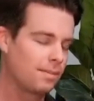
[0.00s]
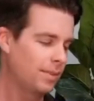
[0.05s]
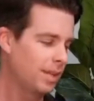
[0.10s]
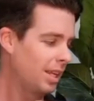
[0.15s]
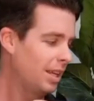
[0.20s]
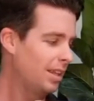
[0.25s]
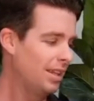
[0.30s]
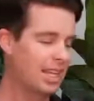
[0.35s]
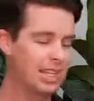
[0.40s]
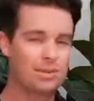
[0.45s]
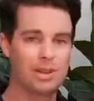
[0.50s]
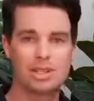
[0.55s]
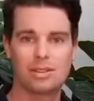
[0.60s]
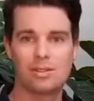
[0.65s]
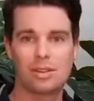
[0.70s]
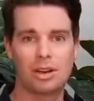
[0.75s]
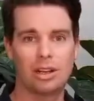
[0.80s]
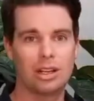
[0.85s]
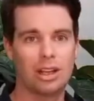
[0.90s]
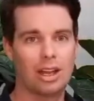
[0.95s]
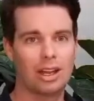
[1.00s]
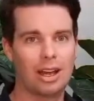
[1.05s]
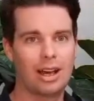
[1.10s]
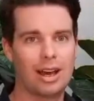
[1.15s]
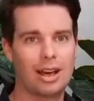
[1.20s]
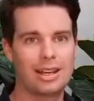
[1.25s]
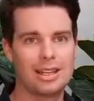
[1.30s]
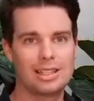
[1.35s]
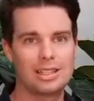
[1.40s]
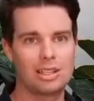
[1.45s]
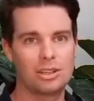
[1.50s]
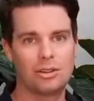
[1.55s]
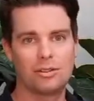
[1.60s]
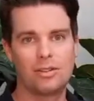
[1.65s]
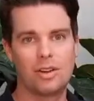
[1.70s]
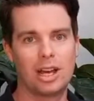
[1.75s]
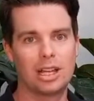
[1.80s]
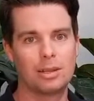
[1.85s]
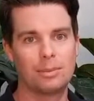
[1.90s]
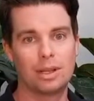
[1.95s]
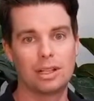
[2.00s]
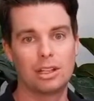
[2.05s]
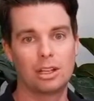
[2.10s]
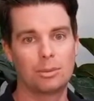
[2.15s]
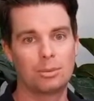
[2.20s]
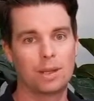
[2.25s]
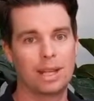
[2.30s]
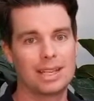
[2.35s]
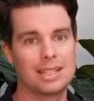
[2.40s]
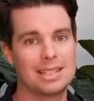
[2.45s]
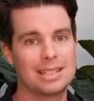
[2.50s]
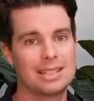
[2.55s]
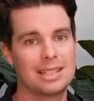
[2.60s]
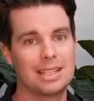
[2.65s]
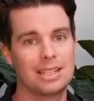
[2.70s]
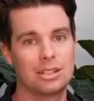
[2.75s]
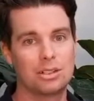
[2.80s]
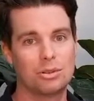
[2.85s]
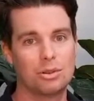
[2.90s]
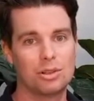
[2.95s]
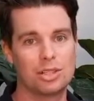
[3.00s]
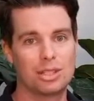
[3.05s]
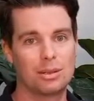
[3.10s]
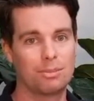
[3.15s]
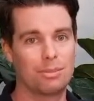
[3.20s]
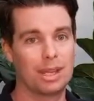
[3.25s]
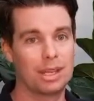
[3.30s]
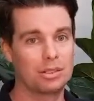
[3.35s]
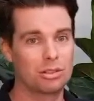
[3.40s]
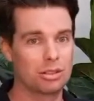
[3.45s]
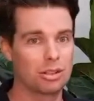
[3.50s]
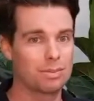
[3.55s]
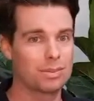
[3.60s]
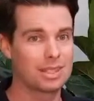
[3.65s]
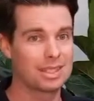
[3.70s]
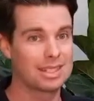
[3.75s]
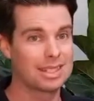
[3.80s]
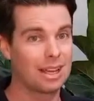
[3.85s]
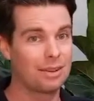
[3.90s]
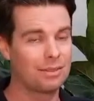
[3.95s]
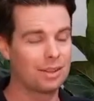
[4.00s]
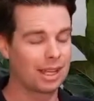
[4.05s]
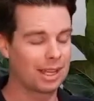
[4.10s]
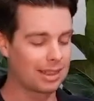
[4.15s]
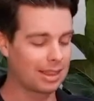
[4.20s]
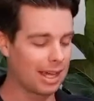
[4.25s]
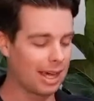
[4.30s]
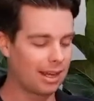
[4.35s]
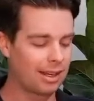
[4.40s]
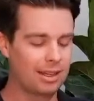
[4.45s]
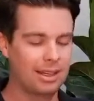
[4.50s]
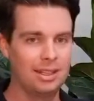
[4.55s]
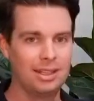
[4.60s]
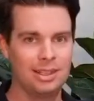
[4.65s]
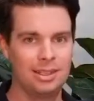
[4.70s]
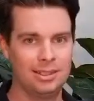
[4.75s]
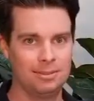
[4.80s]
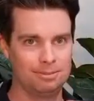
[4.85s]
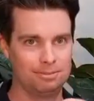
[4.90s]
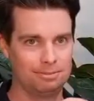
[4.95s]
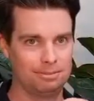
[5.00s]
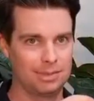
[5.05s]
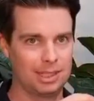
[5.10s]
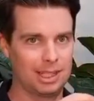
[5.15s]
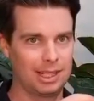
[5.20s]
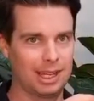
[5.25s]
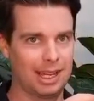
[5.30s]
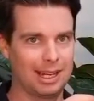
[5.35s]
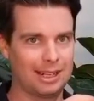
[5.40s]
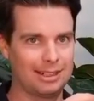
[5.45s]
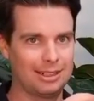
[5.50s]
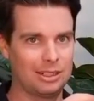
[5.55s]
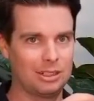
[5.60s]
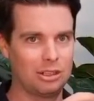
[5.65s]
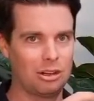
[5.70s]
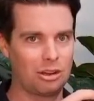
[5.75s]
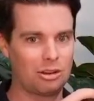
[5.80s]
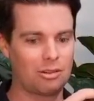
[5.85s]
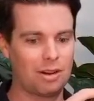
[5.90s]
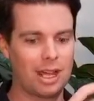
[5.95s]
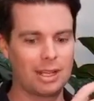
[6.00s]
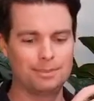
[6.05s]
These ones are very light hardy, so you'll find them at a lot of places indoors, in bedrooms and stuff like that. Again, not great.